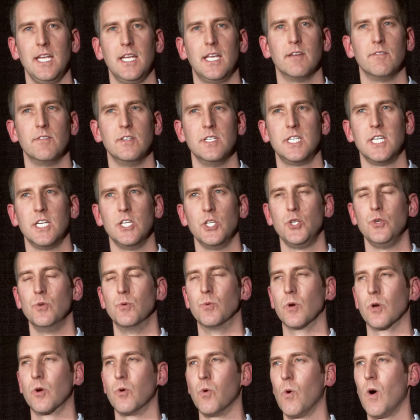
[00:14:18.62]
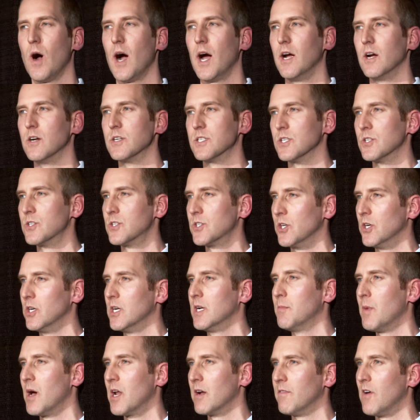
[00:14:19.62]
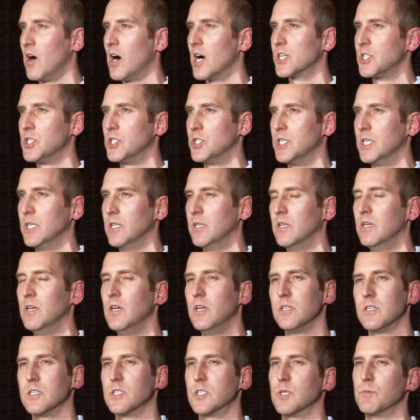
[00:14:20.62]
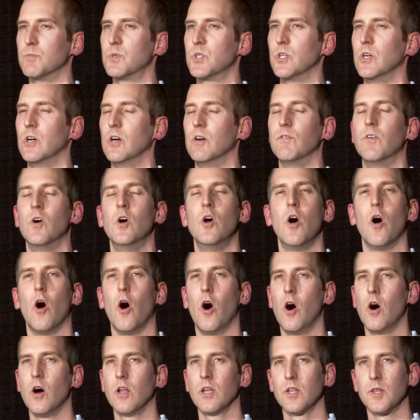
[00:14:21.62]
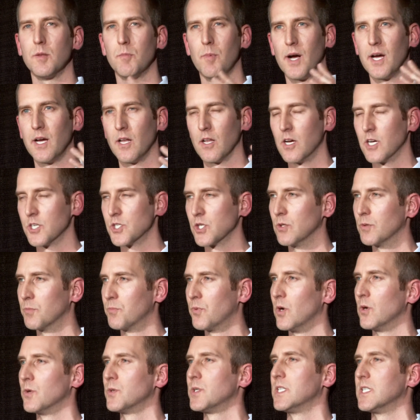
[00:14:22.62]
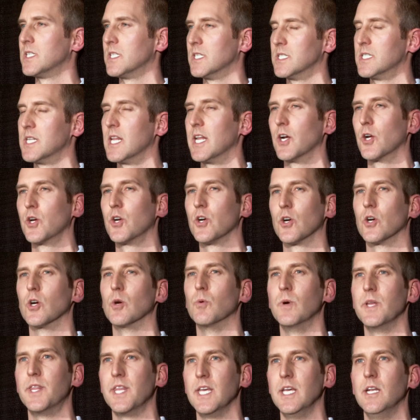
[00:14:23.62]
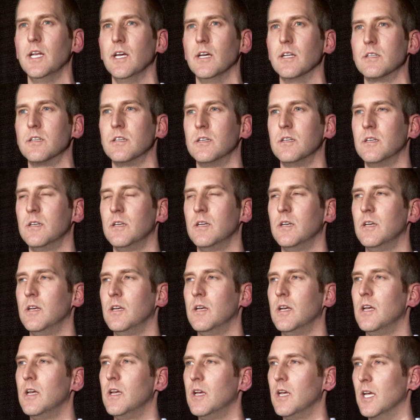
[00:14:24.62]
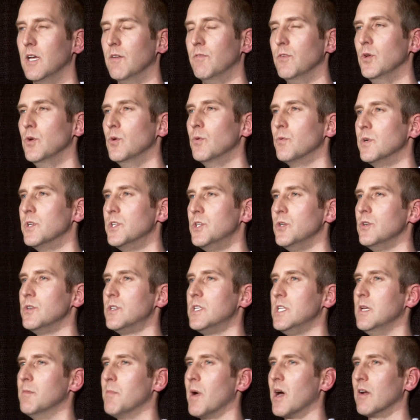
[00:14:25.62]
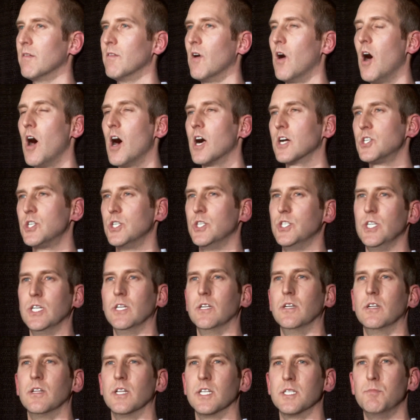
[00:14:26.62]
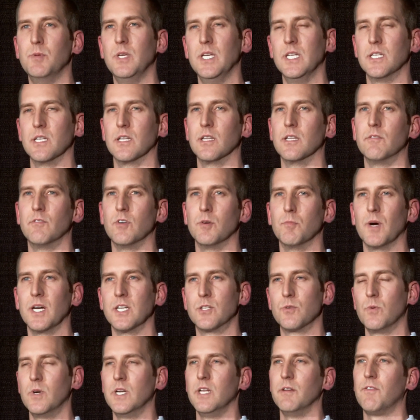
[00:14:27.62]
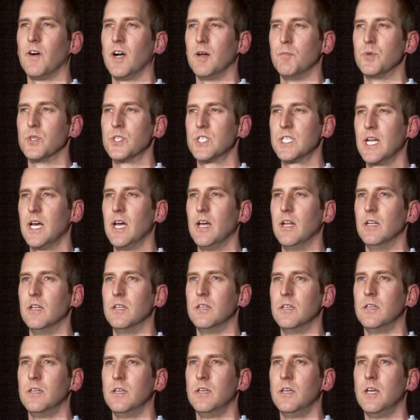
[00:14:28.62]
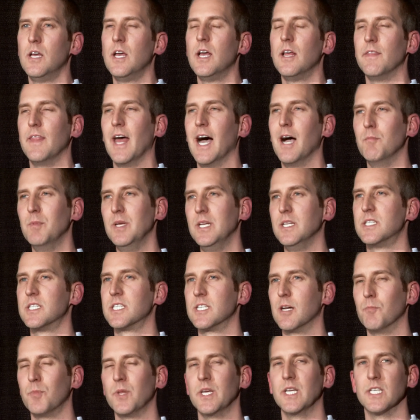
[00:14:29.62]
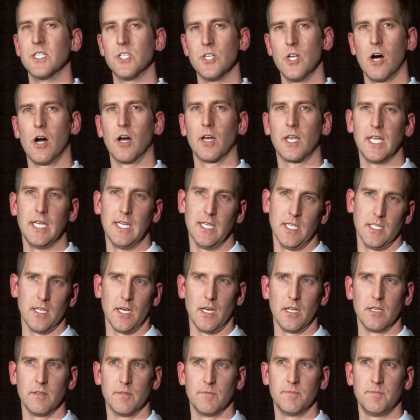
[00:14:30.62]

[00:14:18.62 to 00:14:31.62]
given tissue requires a certain amount of oxygen to subserve all of the biological processes that occur within it, if you reduce the amount of oxygen that's being delivered by 25%, that means something is not getting done.